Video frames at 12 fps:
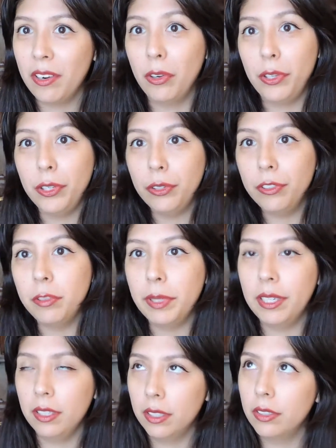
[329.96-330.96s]
huge
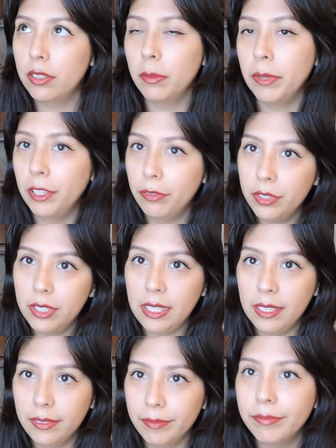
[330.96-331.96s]
because, I mean, you've
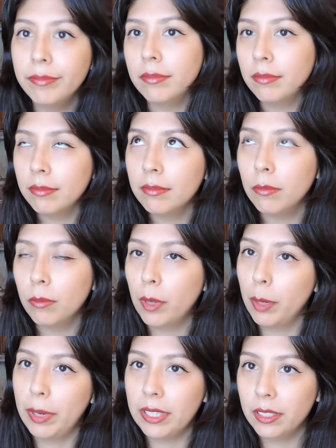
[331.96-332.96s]
seen one
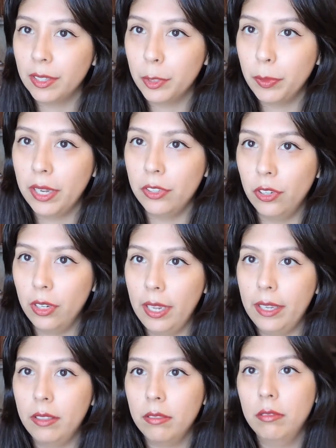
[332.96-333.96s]
of my sketch pads are
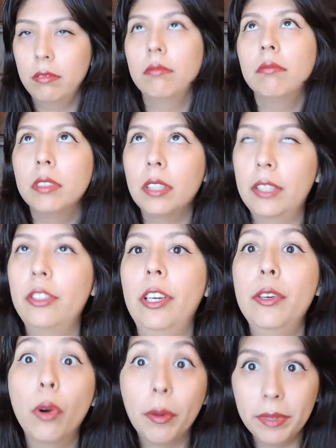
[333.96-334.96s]
like, it's like
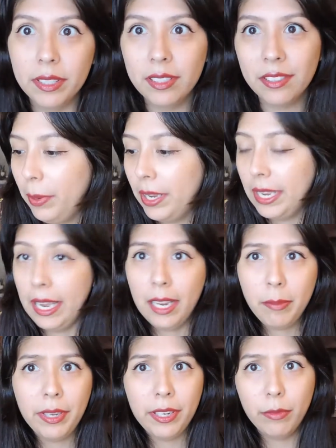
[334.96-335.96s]
ginormous. But yeah, I
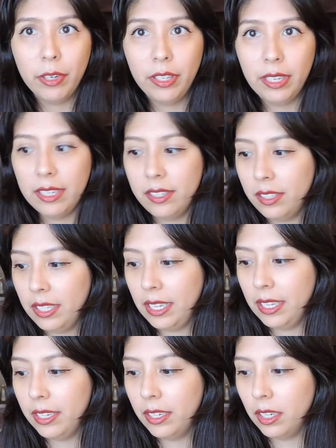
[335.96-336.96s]
mean, what do you guys
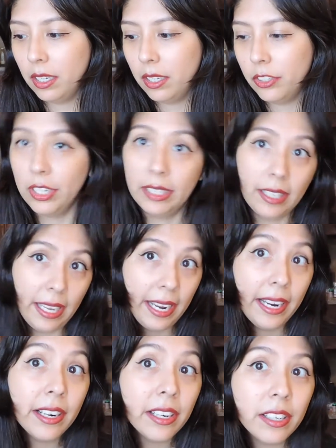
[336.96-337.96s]
think? Do you like the
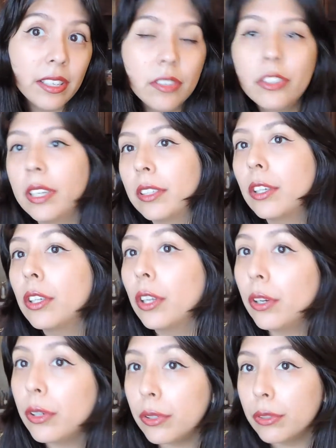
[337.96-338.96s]
hair? Do you like the
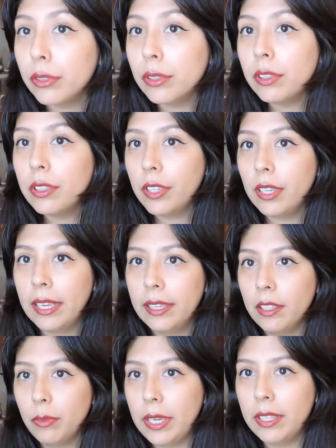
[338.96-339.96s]
clothes? Do you like
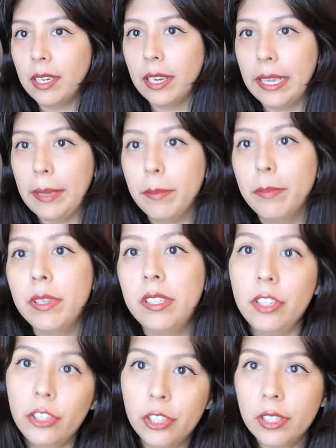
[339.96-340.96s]
the way that I
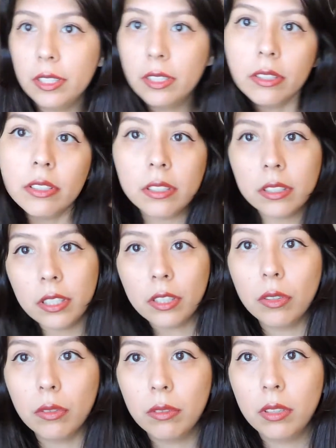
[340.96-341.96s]
positioned, you
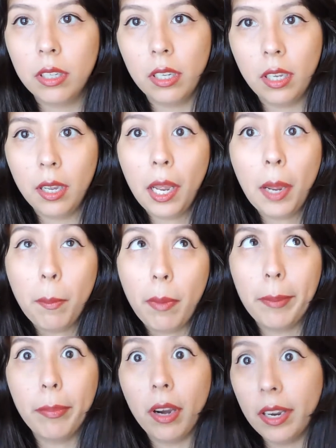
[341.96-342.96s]
know,
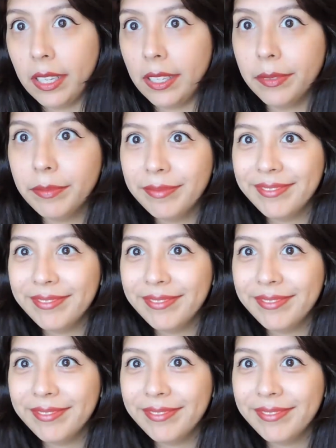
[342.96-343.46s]
my body?